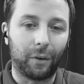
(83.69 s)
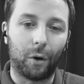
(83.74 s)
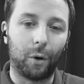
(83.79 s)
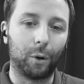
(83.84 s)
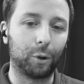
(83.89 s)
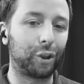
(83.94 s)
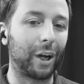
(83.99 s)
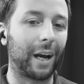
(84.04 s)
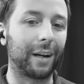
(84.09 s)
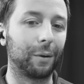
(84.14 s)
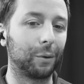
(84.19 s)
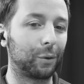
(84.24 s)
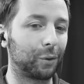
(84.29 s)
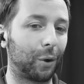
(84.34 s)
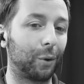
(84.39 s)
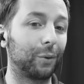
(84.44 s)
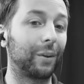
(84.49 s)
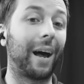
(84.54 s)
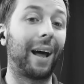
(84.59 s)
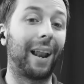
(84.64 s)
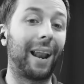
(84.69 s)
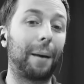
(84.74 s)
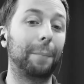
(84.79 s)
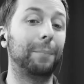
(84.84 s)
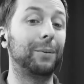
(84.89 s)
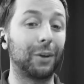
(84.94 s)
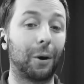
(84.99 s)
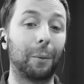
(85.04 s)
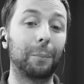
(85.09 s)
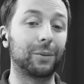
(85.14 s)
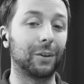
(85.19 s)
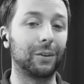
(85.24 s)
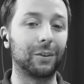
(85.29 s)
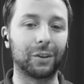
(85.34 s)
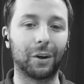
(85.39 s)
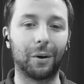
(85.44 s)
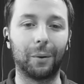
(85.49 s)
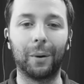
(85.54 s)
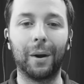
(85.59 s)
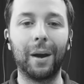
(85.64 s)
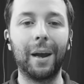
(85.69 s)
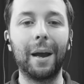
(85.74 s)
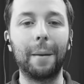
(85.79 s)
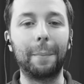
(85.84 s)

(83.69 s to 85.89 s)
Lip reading: The whole channel sold out laptops. And so